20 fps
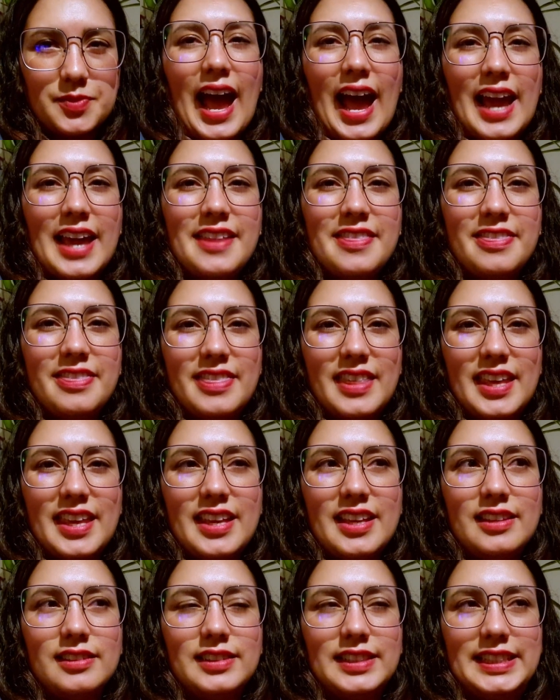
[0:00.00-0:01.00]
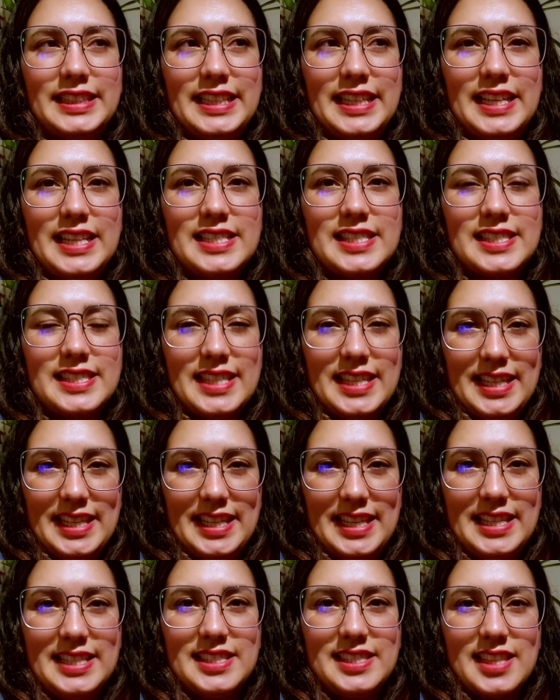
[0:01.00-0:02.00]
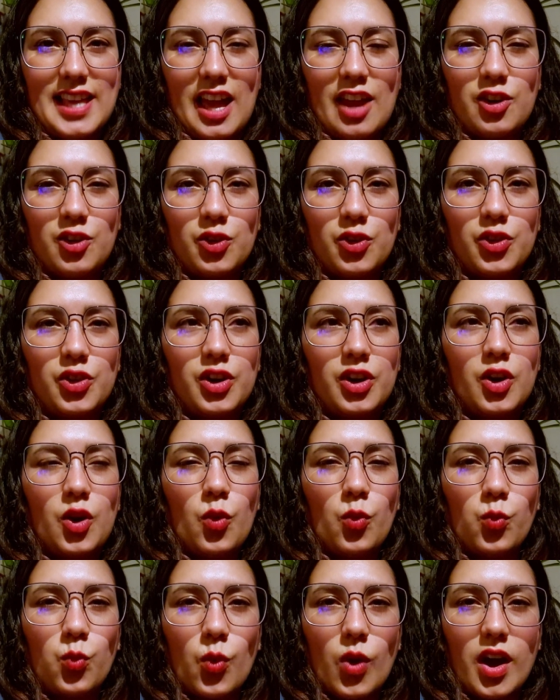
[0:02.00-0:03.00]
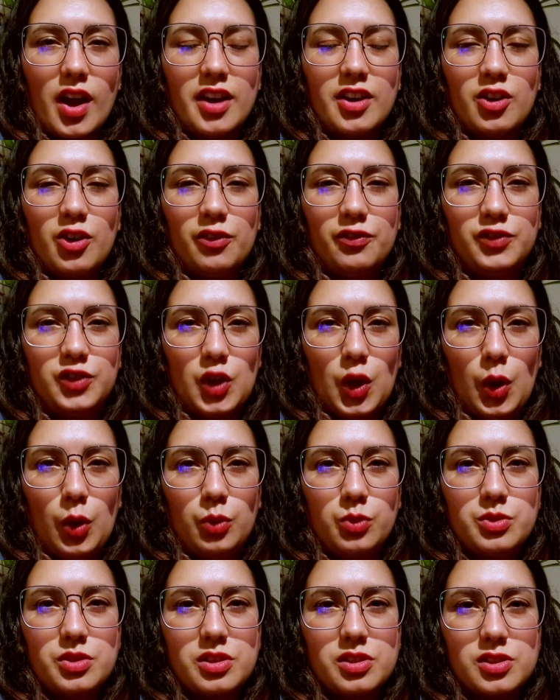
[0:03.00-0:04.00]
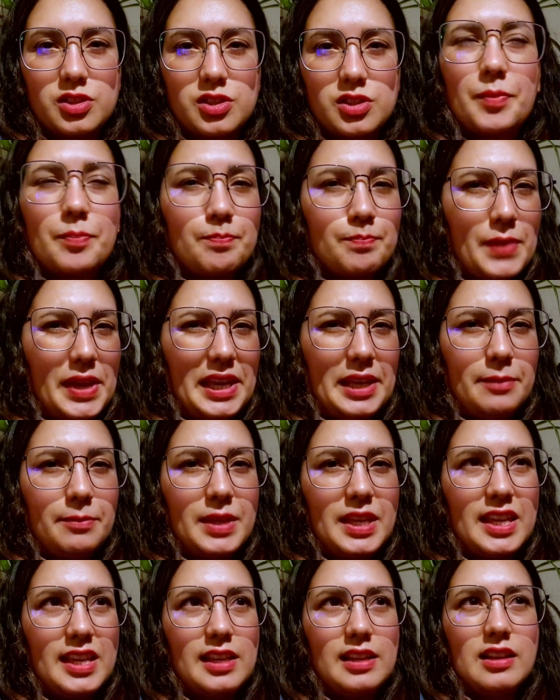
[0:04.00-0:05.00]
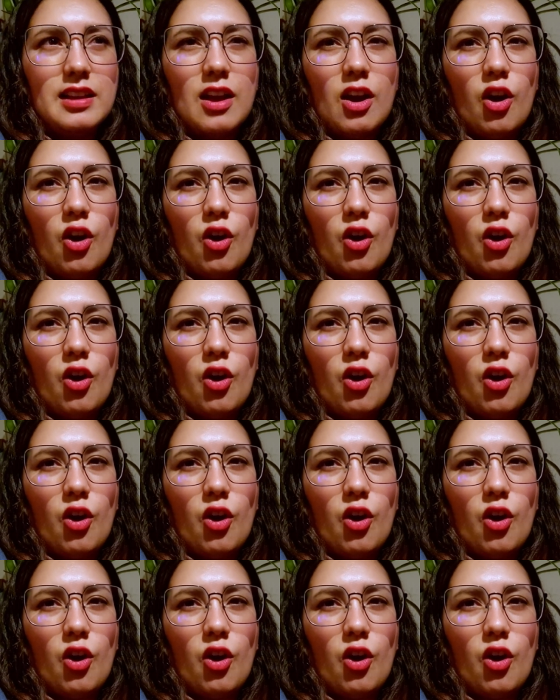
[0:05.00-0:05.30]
I think this is another one of those maybe